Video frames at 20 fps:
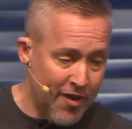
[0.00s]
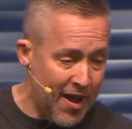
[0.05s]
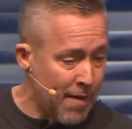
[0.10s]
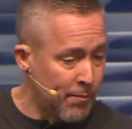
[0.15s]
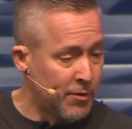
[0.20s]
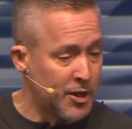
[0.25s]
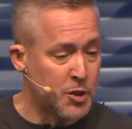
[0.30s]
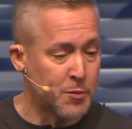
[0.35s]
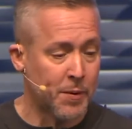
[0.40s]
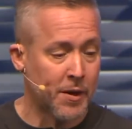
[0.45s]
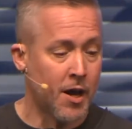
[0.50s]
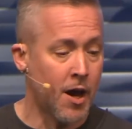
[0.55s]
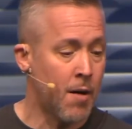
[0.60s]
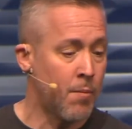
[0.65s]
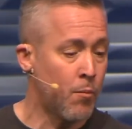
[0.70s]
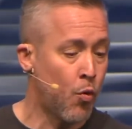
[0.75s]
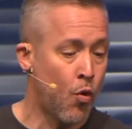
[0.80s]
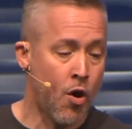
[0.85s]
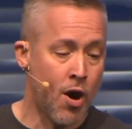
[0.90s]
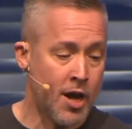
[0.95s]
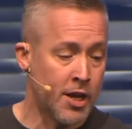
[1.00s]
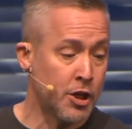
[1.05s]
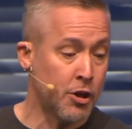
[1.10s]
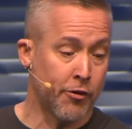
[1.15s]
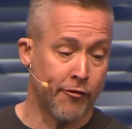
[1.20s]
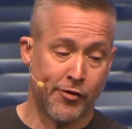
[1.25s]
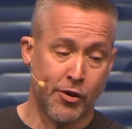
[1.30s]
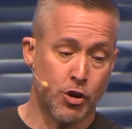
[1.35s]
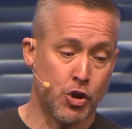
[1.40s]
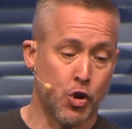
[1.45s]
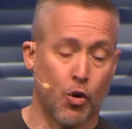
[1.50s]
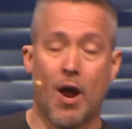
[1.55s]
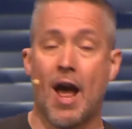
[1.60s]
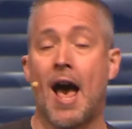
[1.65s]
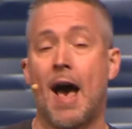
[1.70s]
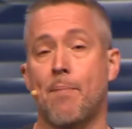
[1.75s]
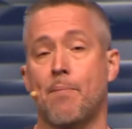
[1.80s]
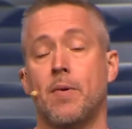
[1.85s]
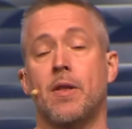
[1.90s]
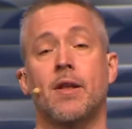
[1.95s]
families become one, your future
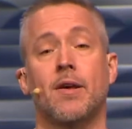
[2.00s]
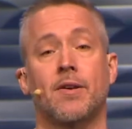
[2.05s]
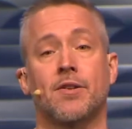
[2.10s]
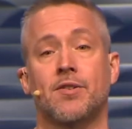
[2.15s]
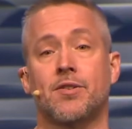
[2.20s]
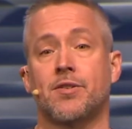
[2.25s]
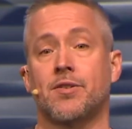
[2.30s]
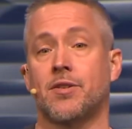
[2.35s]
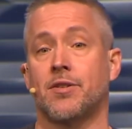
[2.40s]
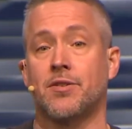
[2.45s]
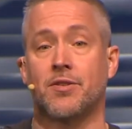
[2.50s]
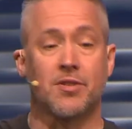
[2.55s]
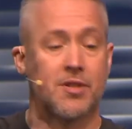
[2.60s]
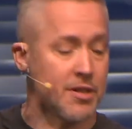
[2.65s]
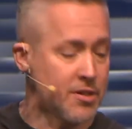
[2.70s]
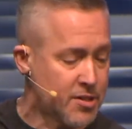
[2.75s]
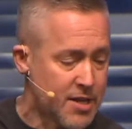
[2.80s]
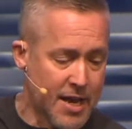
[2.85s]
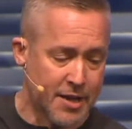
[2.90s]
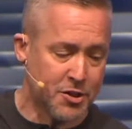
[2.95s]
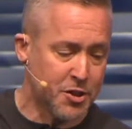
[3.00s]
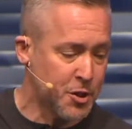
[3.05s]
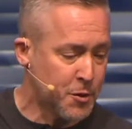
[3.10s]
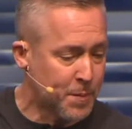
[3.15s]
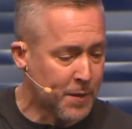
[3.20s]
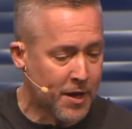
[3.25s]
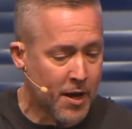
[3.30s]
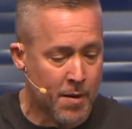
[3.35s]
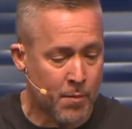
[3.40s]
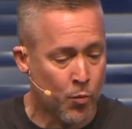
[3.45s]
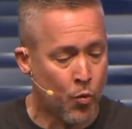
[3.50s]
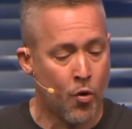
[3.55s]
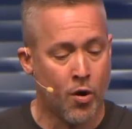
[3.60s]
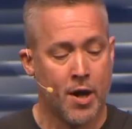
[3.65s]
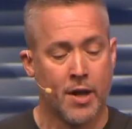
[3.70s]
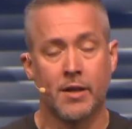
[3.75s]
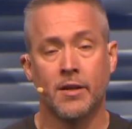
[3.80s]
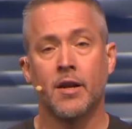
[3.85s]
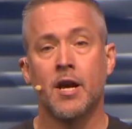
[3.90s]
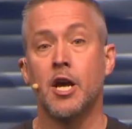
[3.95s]
happiness and successes become
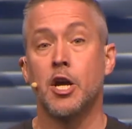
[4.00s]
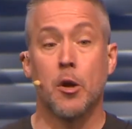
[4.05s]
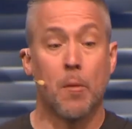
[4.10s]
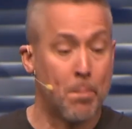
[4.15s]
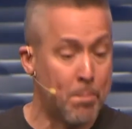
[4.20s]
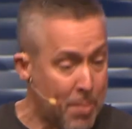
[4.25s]
one, your